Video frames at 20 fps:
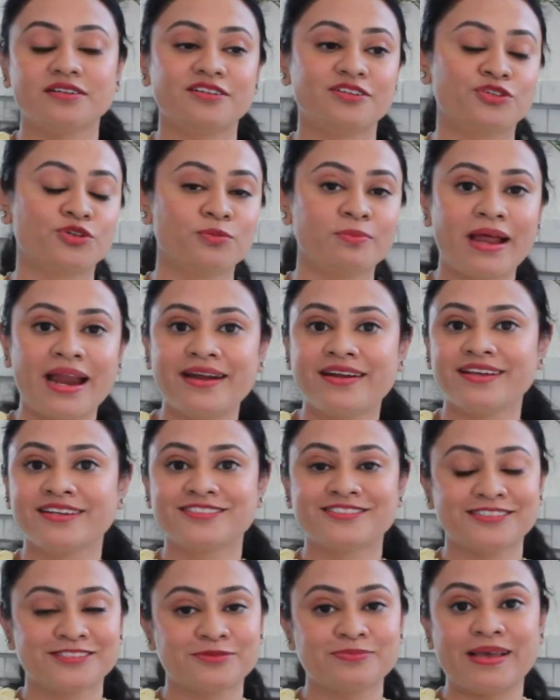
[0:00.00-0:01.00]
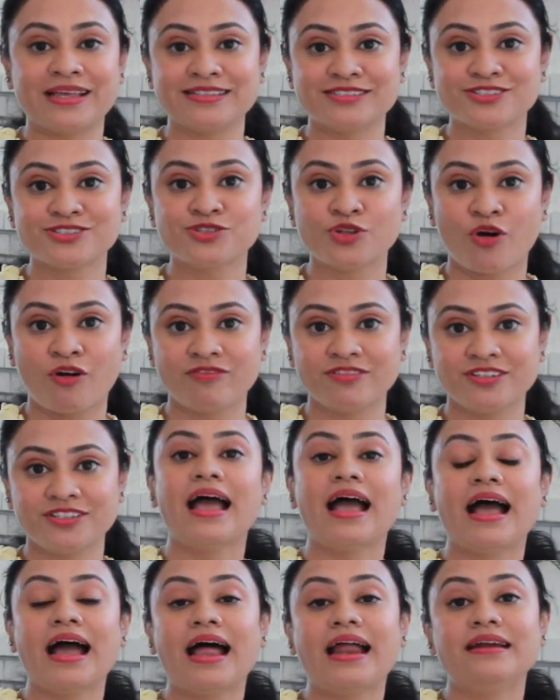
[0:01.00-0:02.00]
a romantic suspense novel.
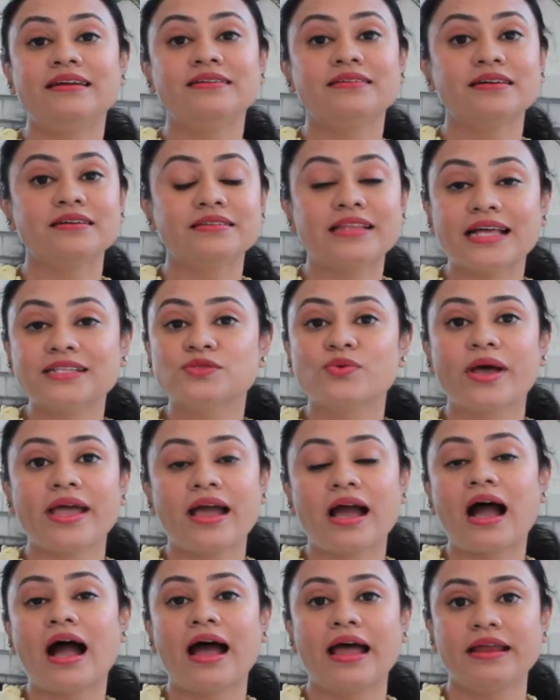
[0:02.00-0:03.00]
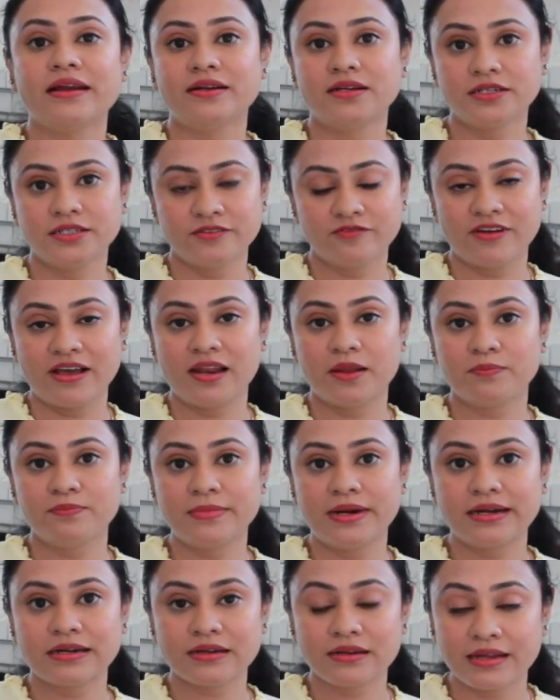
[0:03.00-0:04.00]
And that's why I hired a
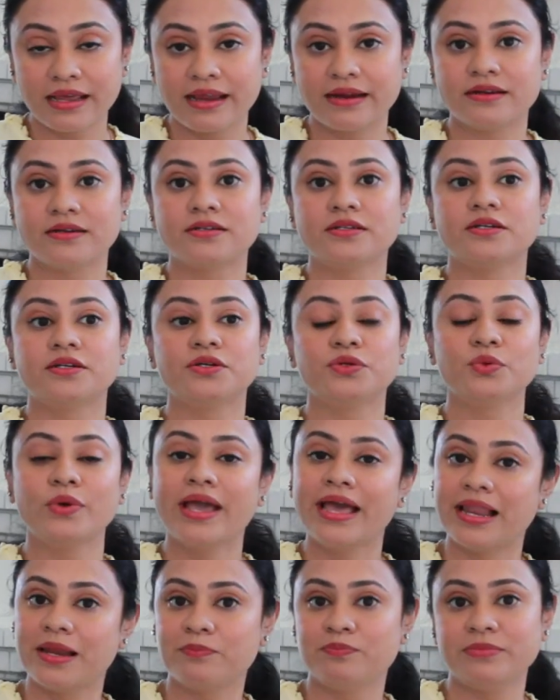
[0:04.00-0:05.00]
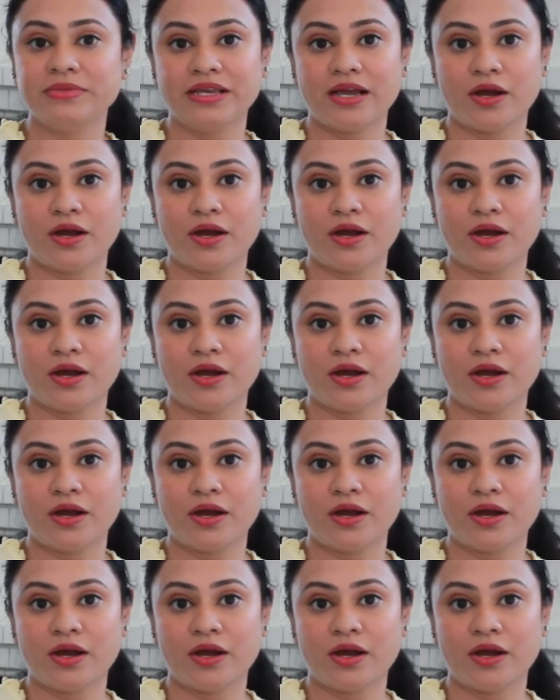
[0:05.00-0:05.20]
developmental editor to help me